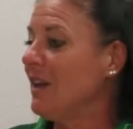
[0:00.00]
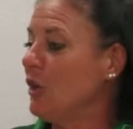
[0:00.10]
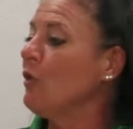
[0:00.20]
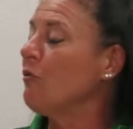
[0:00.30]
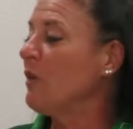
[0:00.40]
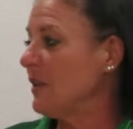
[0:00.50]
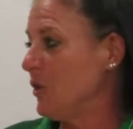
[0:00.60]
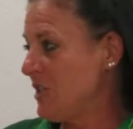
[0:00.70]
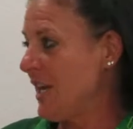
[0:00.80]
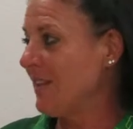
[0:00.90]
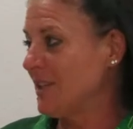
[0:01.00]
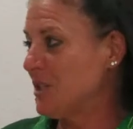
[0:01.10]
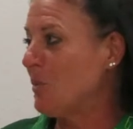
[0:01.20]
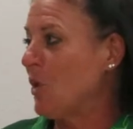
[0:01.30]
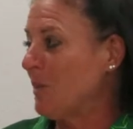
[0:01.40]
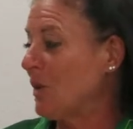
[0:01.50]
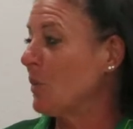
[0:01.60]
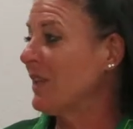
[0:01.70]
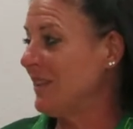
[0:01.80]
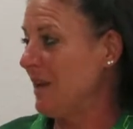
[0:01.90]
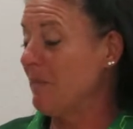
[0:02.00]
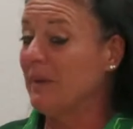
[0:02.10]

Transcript: you take the disappointment with them.